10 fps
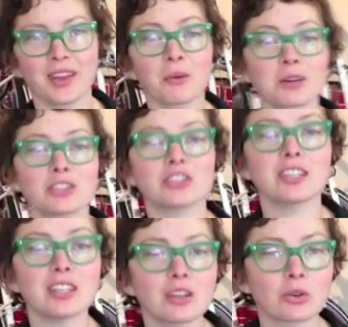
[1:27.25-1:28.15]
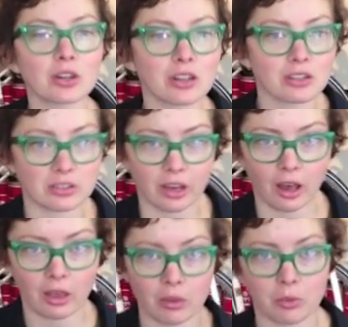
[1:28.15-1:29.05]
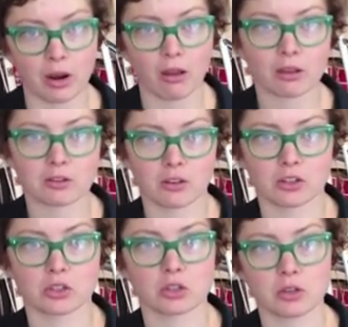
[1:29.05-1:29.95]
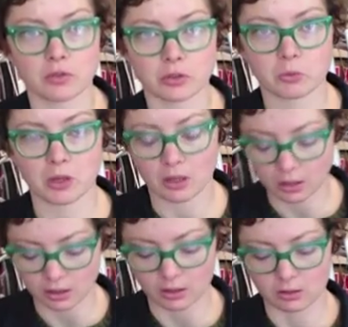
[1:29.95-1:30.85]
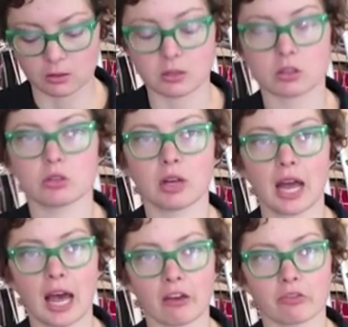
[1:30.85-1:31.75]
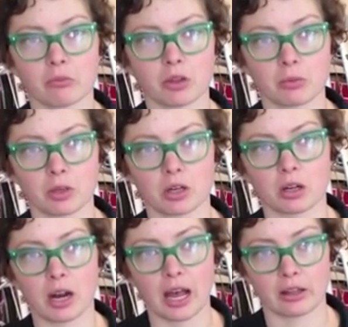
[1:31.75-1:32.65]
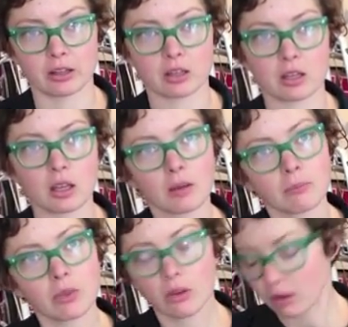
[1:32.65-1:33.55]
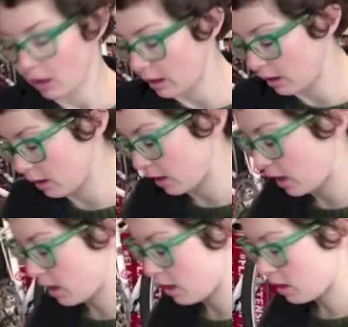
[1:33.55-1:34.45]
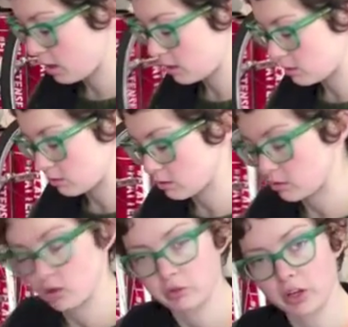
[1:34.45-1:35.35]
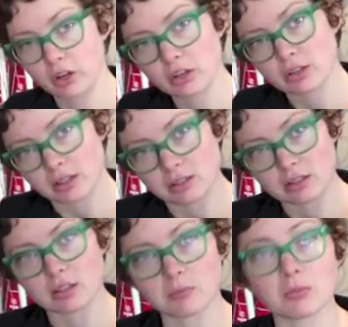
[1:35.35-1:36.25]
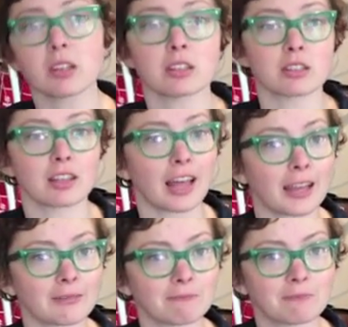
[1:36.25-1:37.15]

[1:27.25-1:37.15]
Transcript: What you'll need in order to check the brakes on your Jarifa Speed is a 2.5 millimeter Allen key uh, and your fingers and some decent light.